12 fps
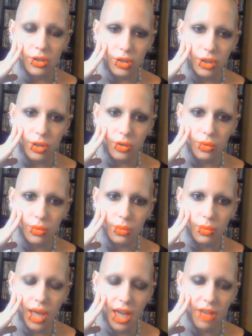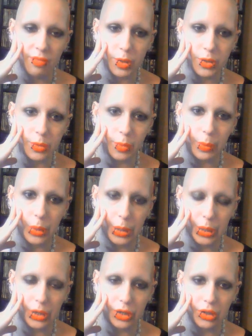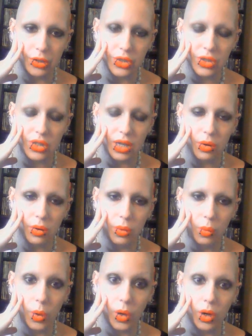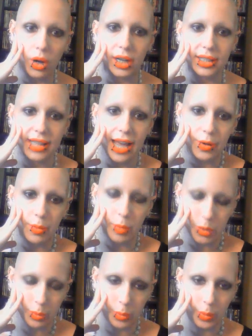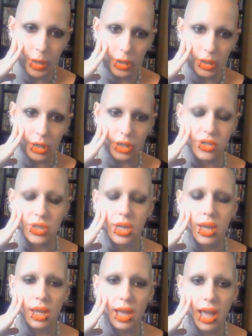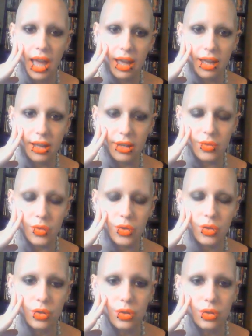you have multiple partners or are allowed multiple partners, and